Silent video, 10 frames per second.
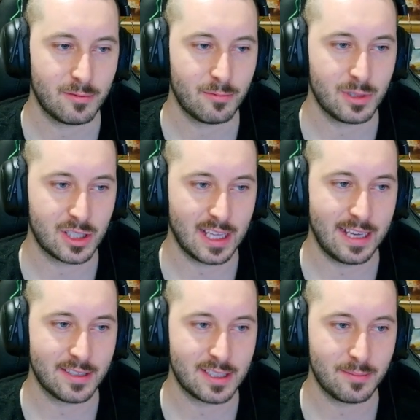which
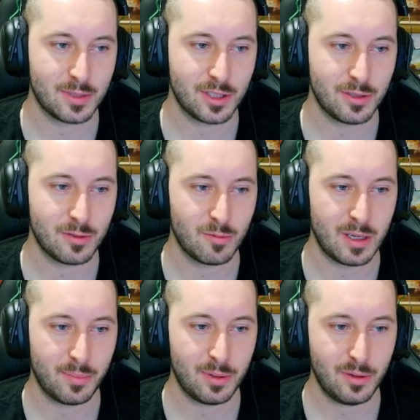allows them to win a
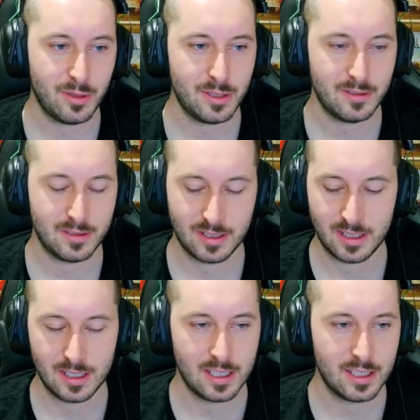pawn,
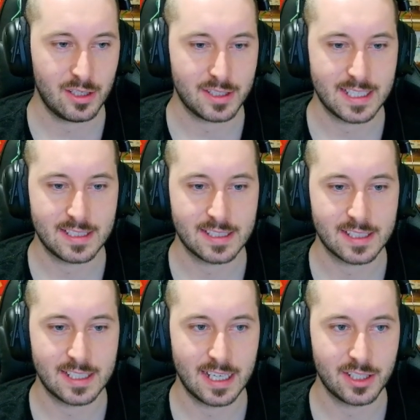not sensing
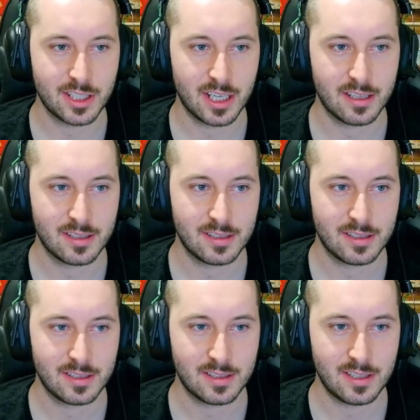the danger.
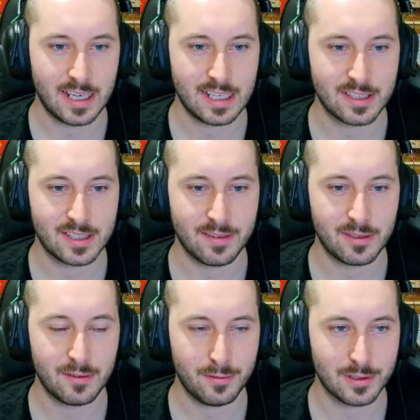Knight
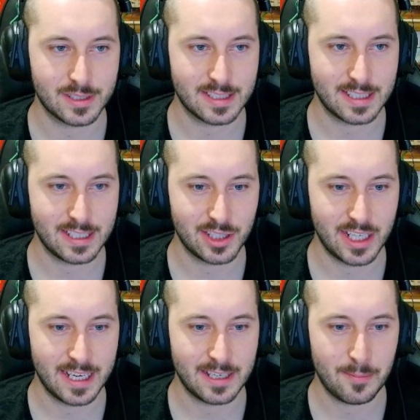h7, forced is king
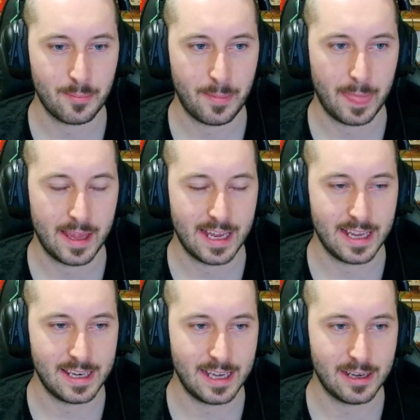g8,
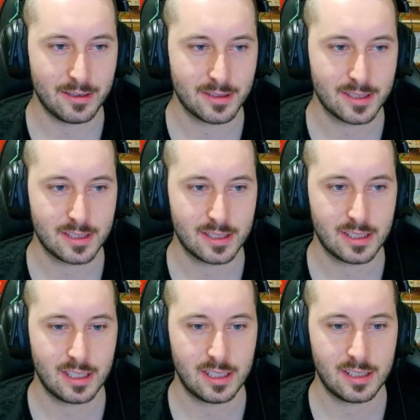and now
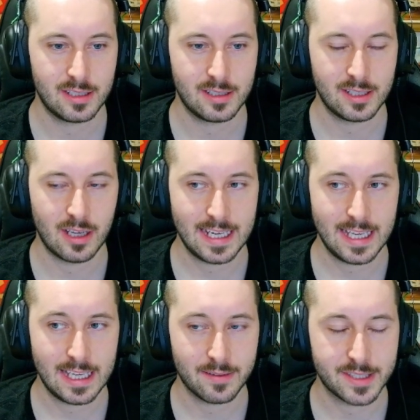knight
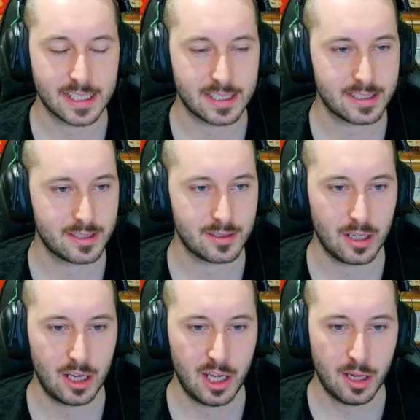ef6.
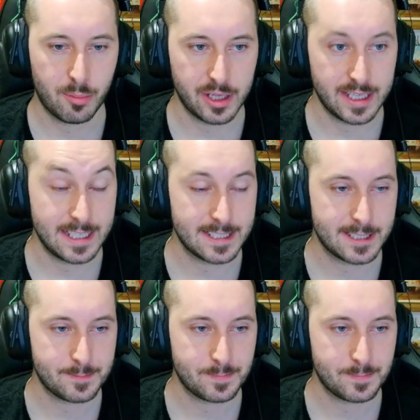Brilliant.